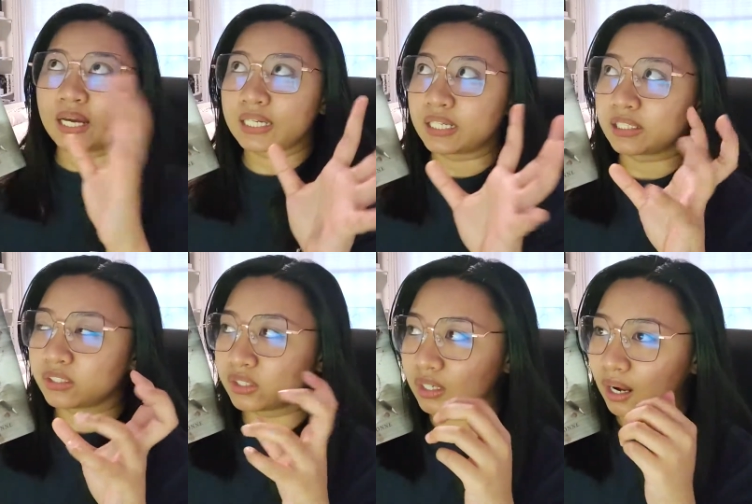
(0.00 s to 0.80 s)
again,
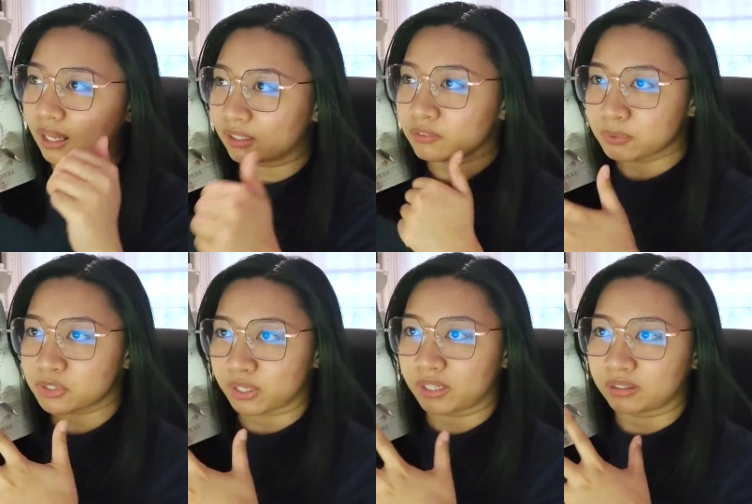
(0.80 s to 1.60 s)
I love the
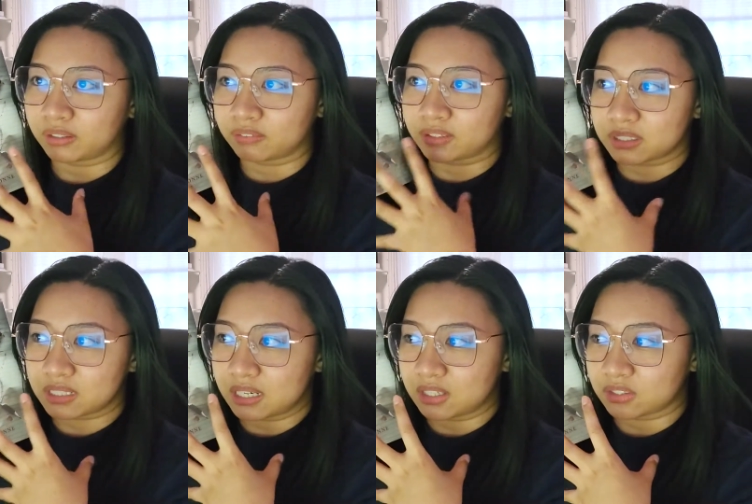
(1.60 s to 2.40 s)
portrayal of the
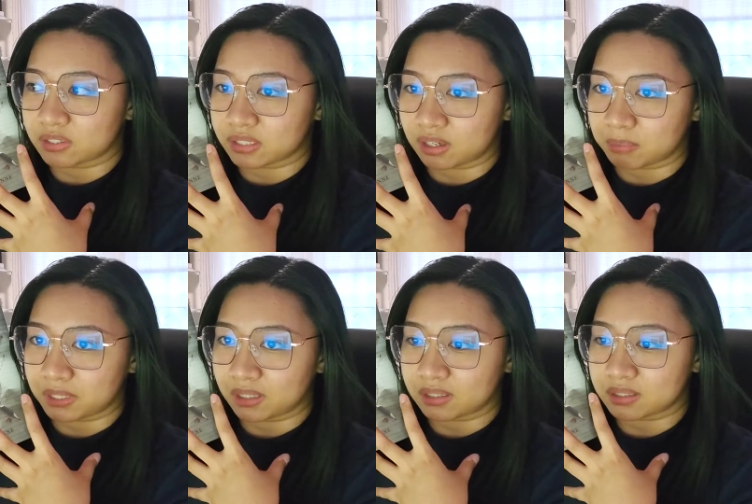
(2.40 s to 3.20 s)
teenagers here
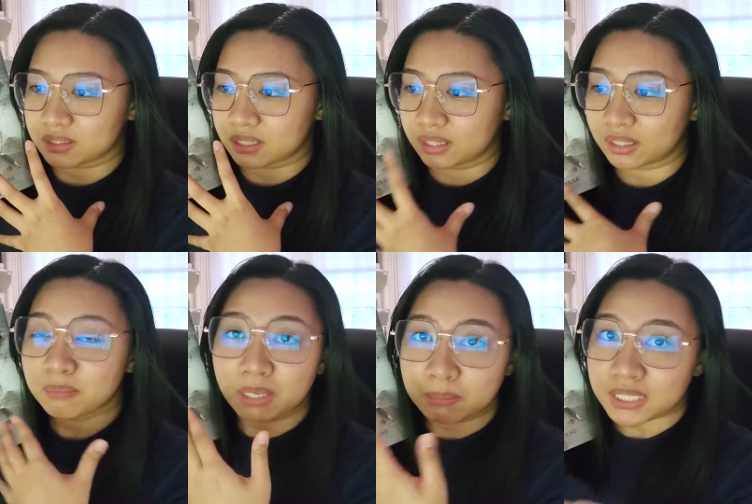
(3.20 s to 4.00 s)
because they
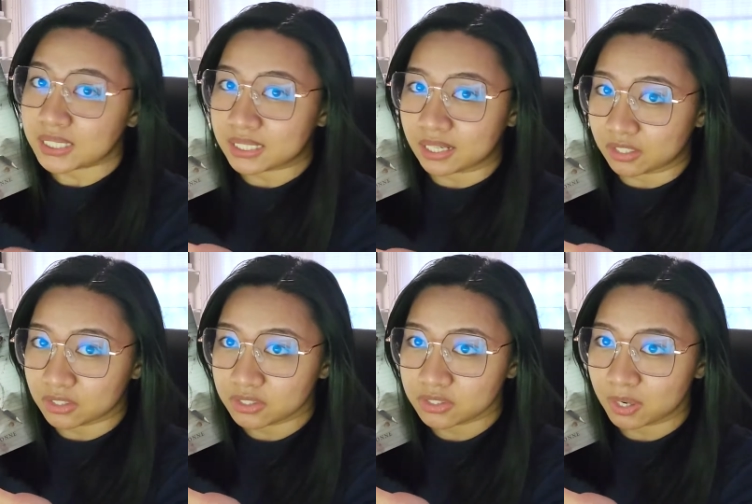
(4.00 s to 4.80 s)
may be
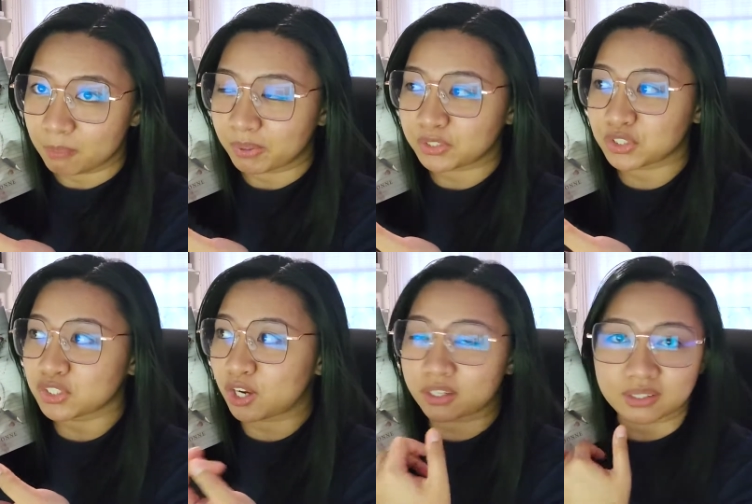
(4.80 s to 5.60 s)
teenagers, but
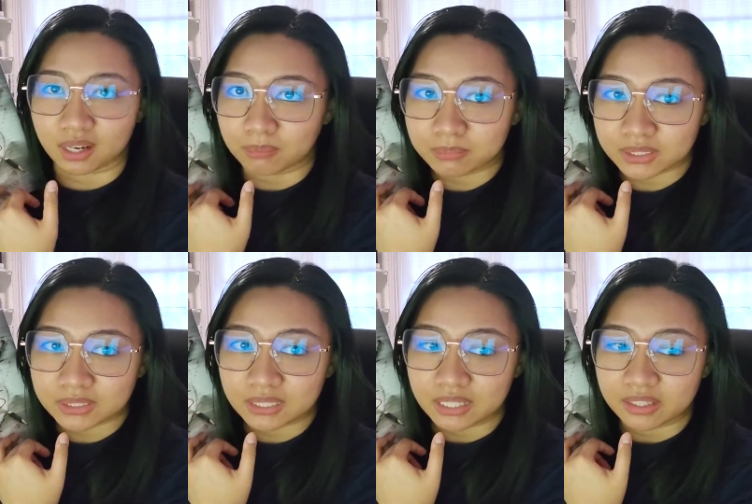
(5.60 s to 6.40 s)
they're not dumb.
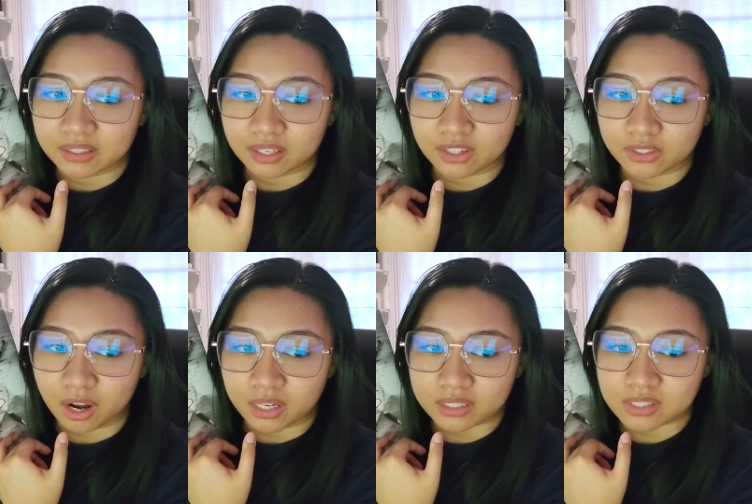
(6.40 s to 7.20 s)
They are
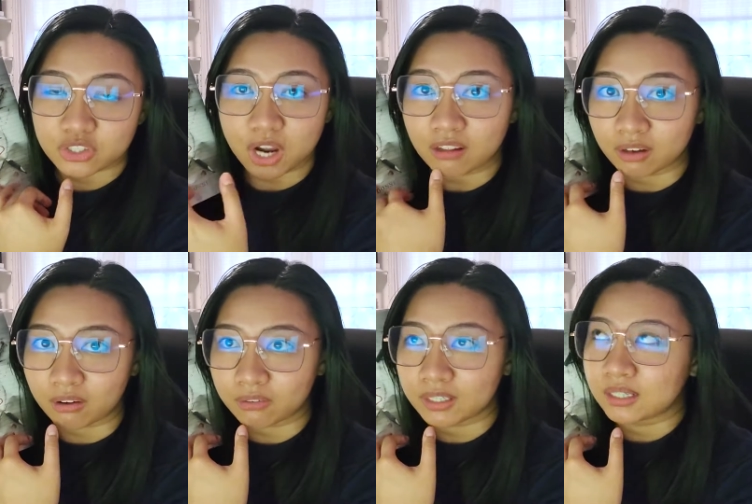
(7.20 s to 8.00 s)
not
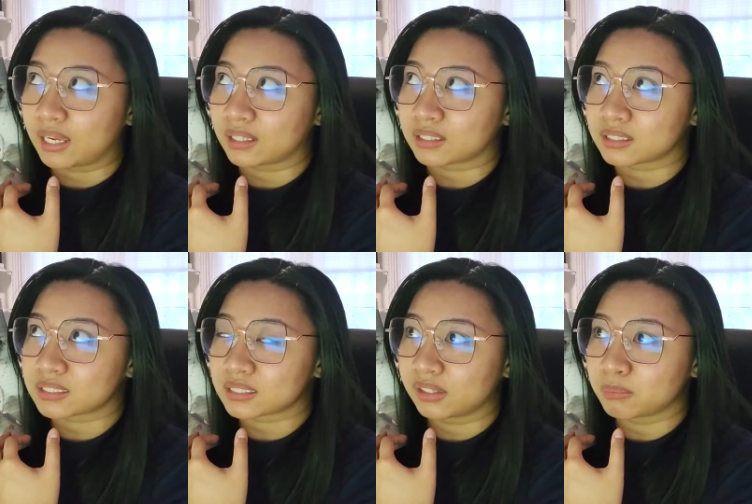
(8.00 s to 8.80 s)
shallow, and
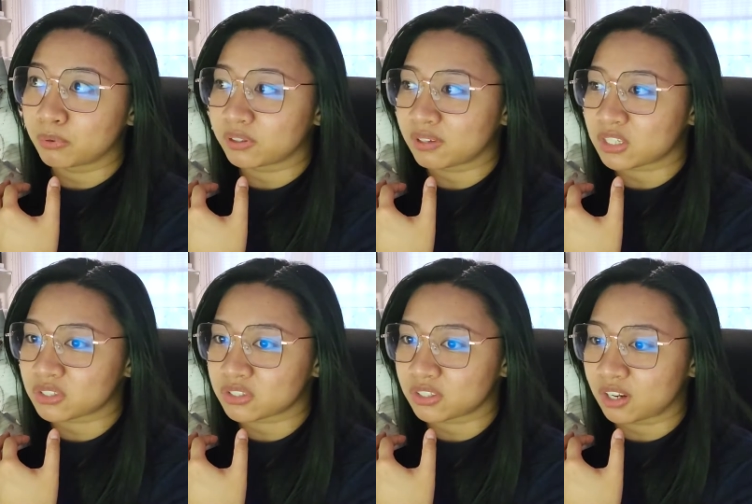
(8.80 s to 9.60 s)
their
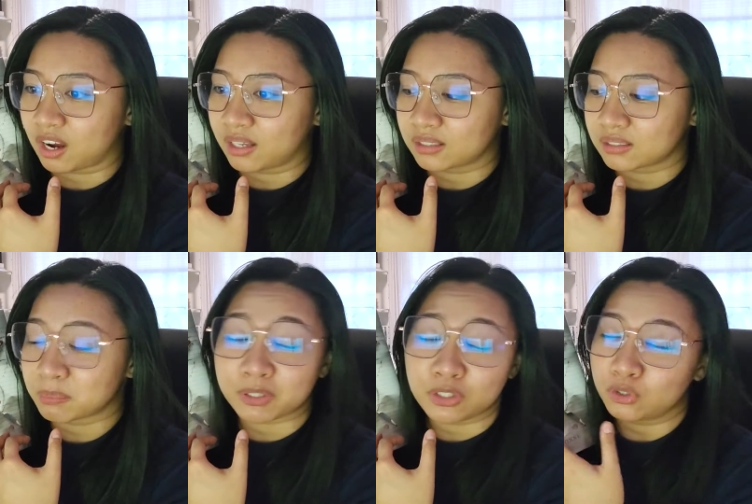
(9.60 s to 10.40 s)
motivations are not
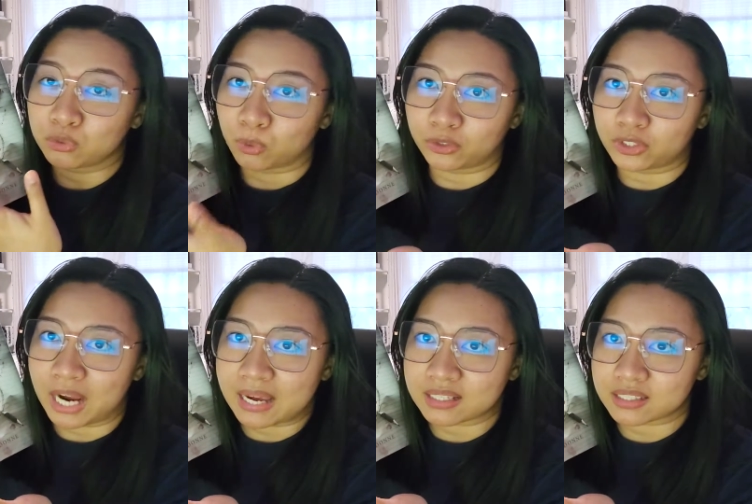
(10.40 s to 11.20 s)
something you'd roll
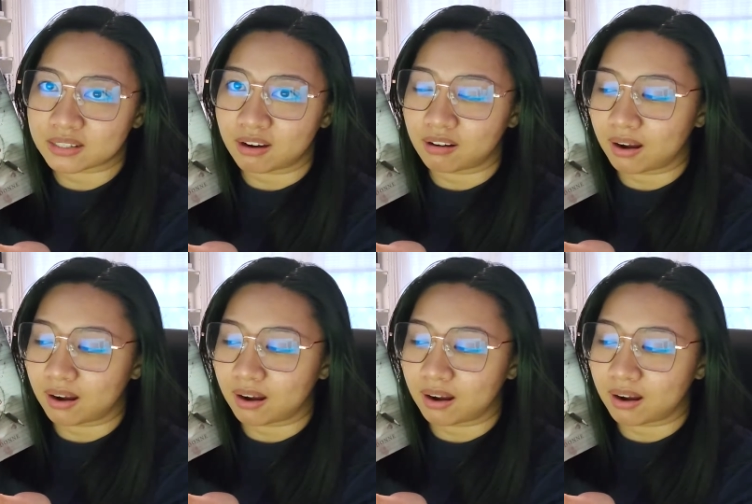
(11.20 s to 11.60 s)
your eyes